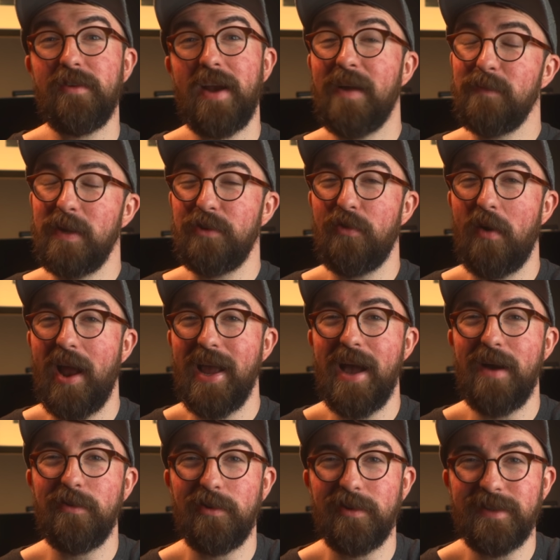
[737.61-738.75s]
or have me try
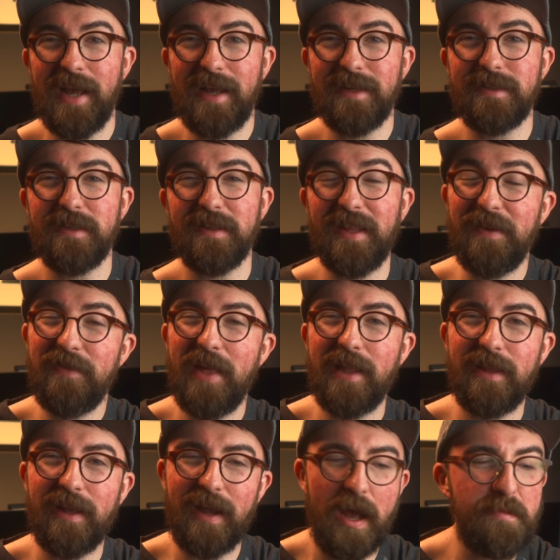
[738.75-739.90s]
out or test, leave that
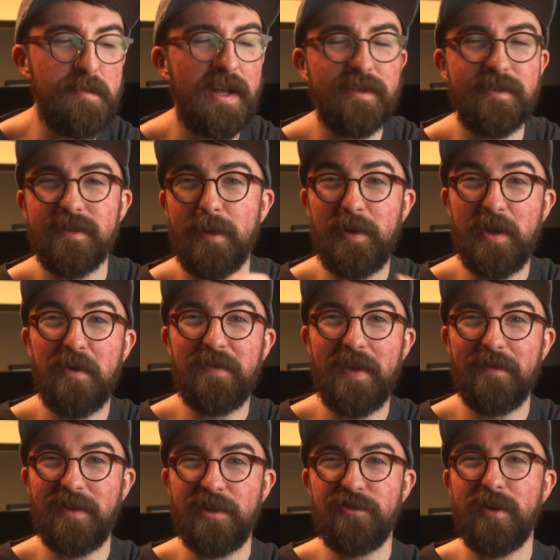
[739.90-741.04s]
in the comments. Let me know if you
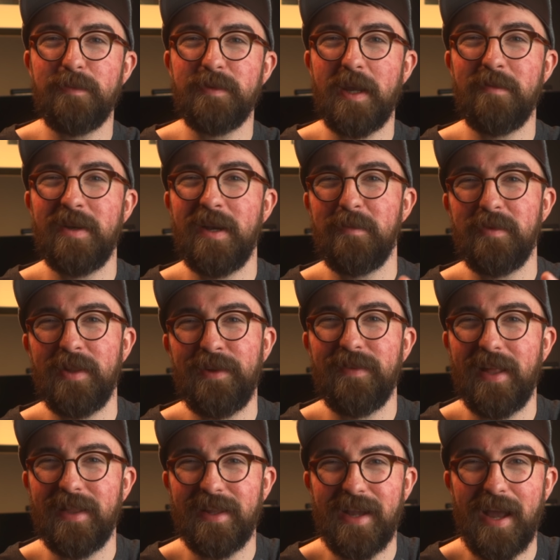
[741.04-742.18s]
have any trips coming up. Leave
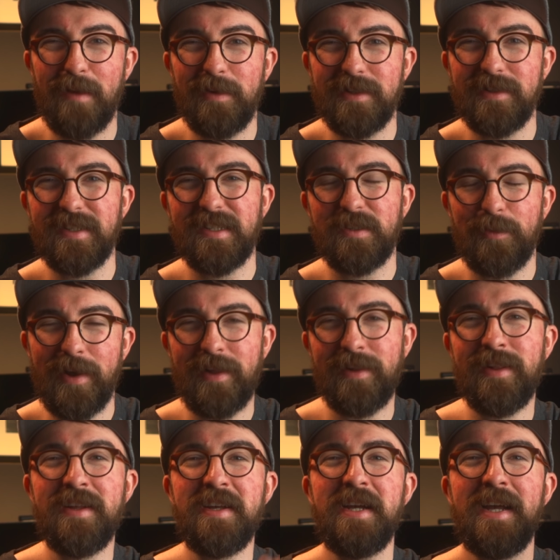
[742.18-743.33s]
that in the comments as well.
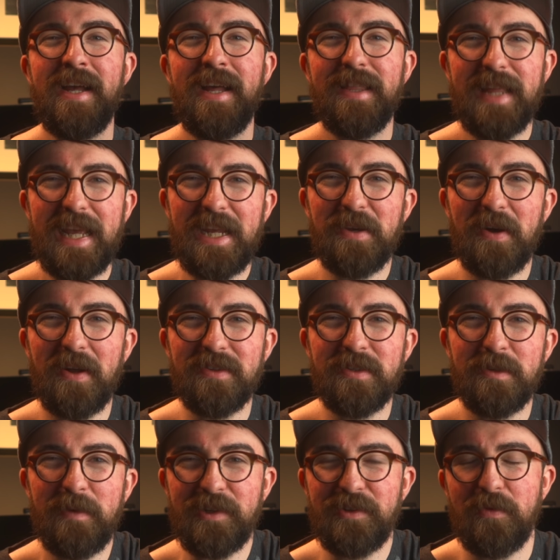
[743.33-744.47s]
Thank you all
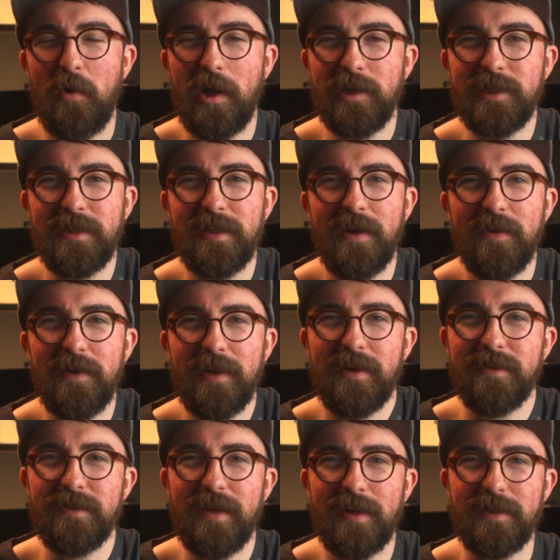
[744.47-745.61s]
so much for watching, though, and
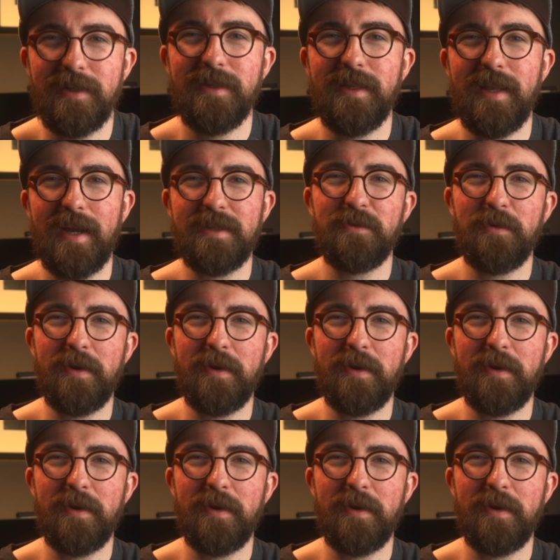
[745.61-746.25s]
I'll talk to you in the next